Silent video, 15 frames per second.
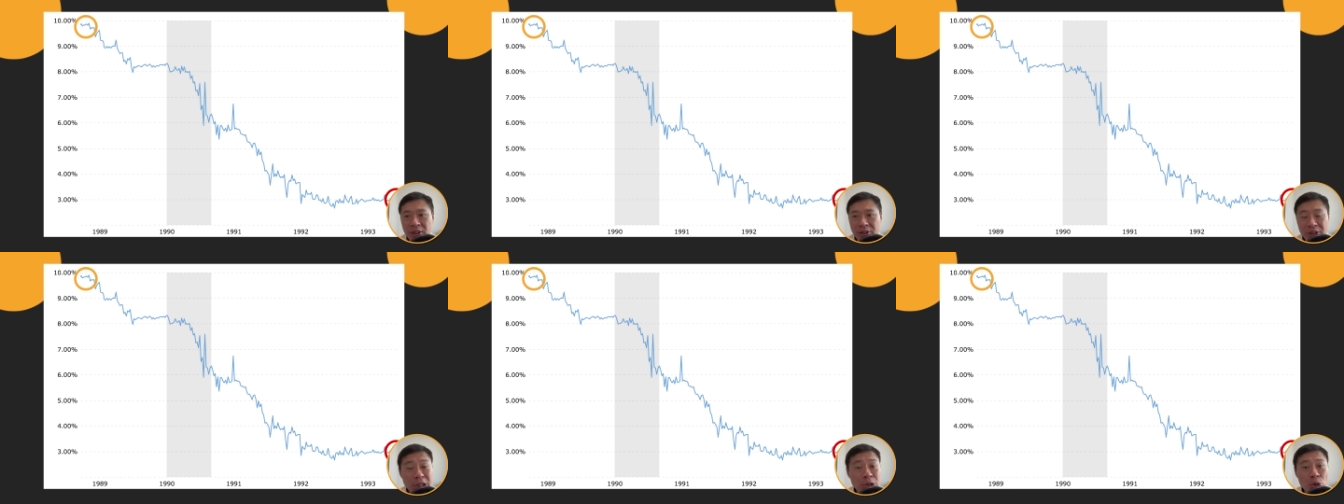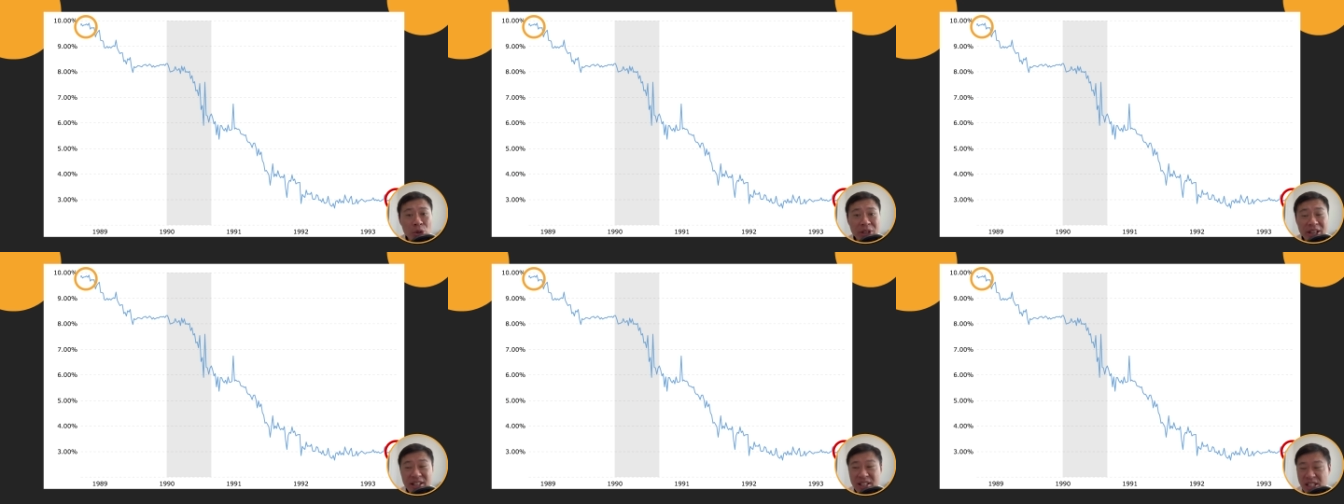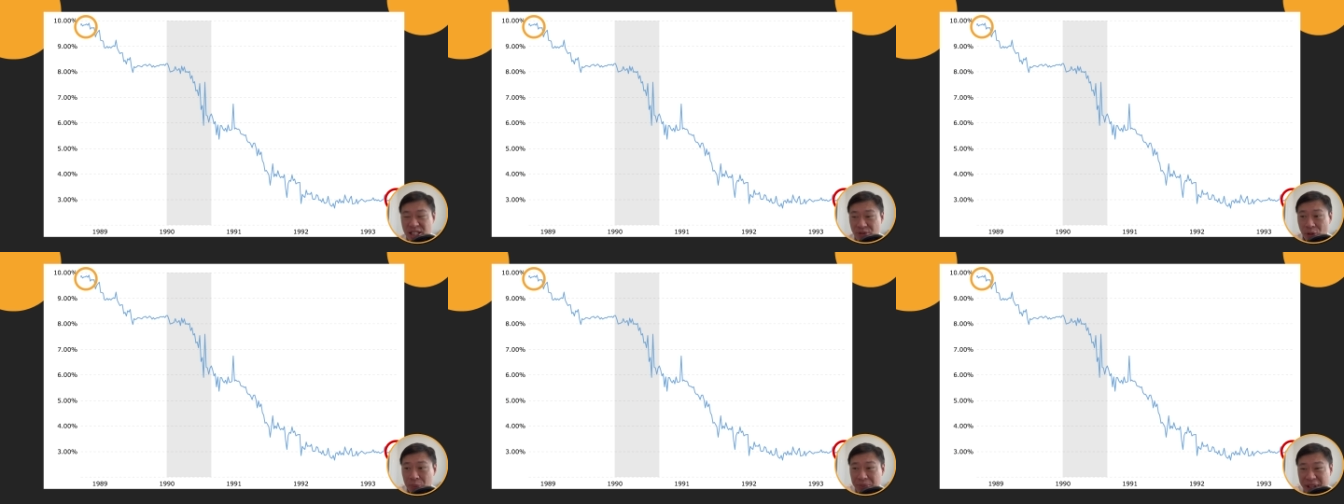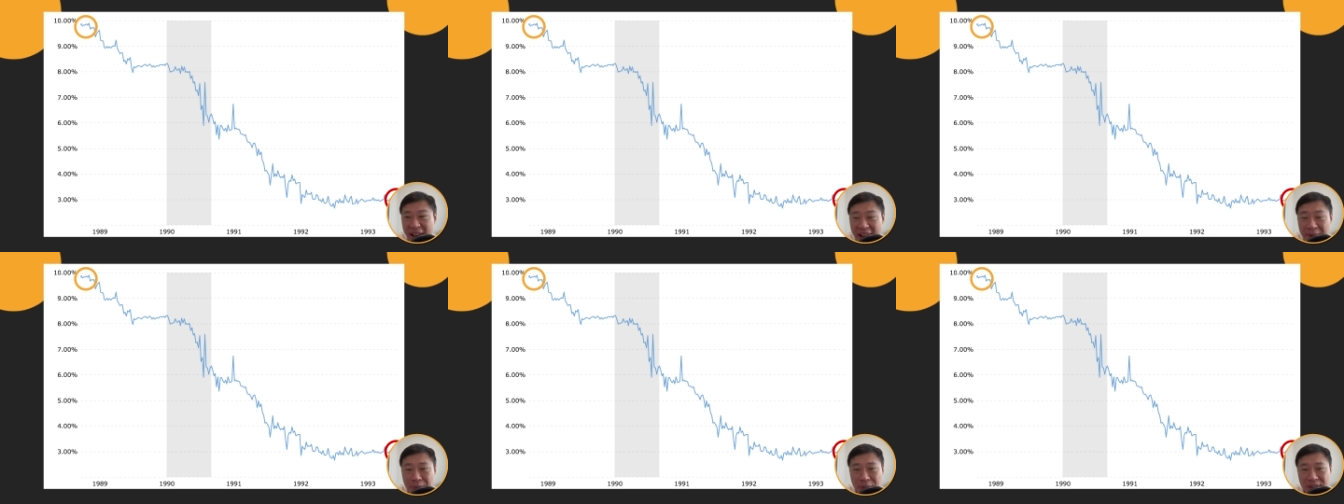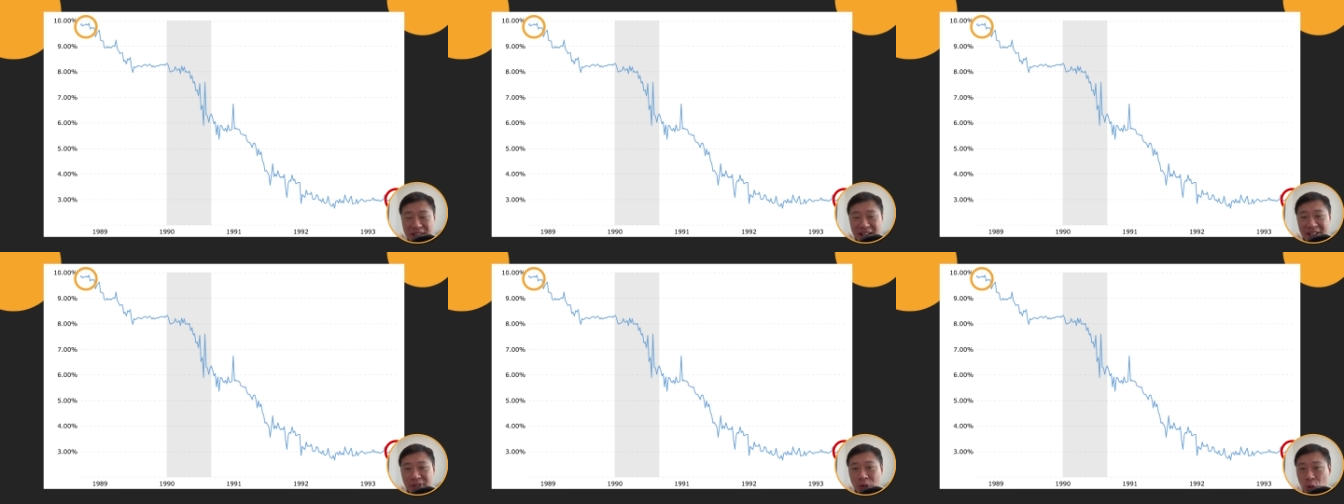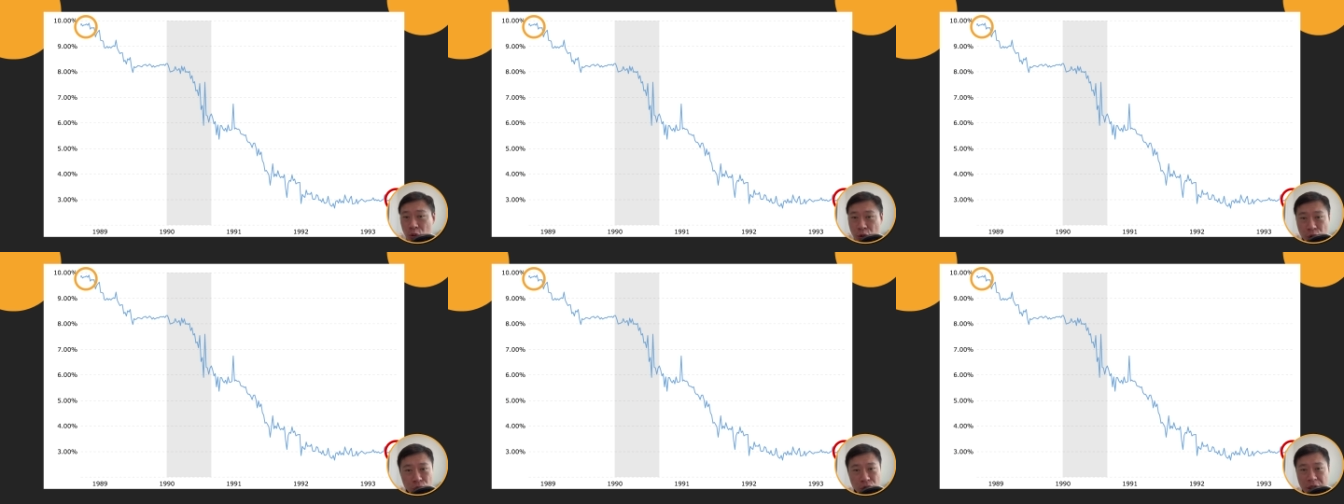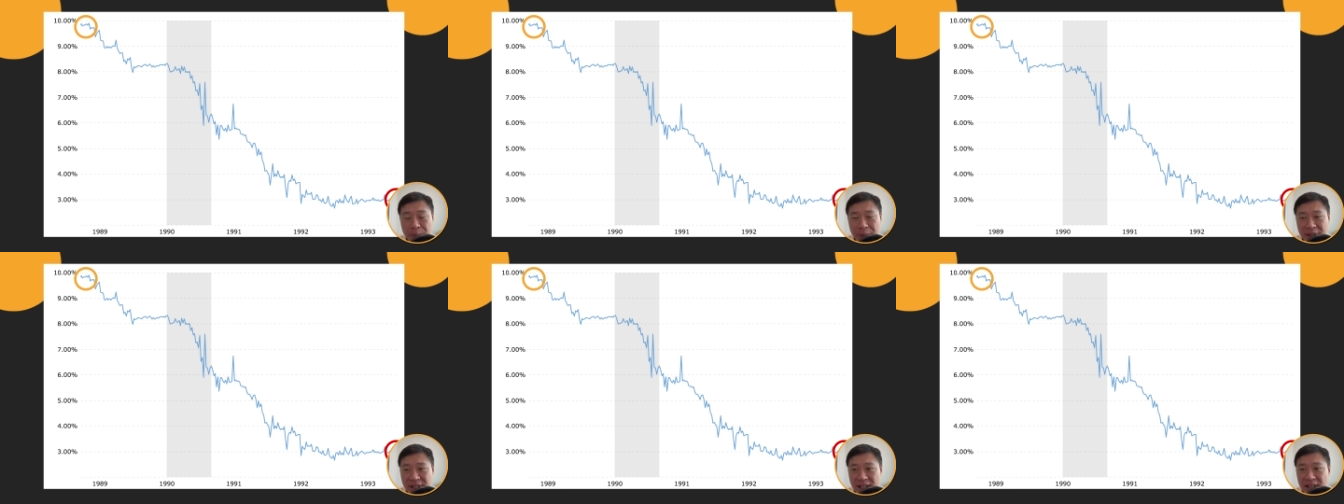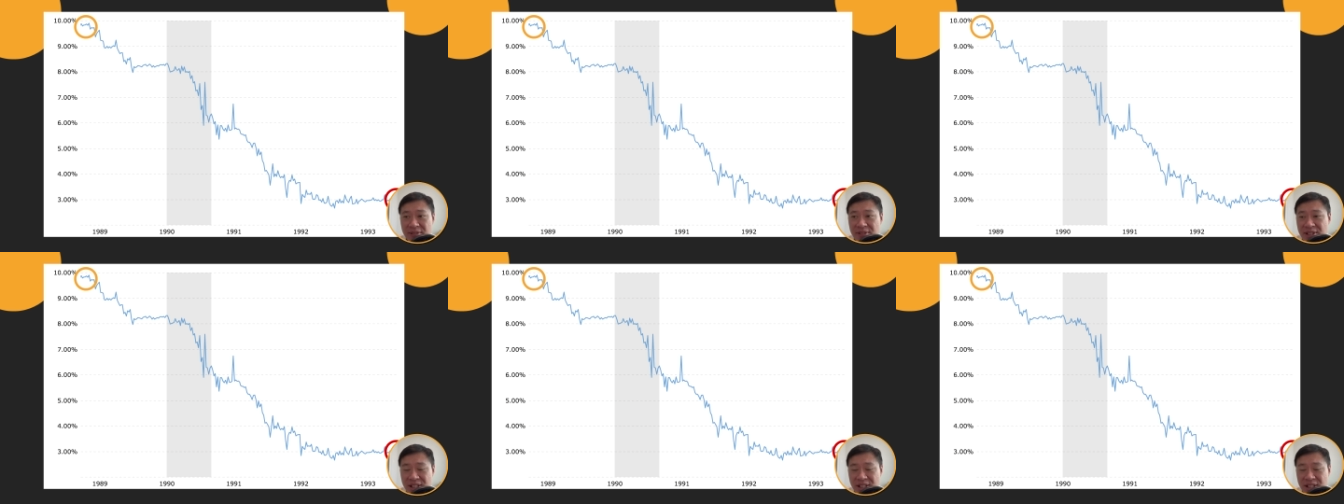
Take note again, it's from 10% to 3%.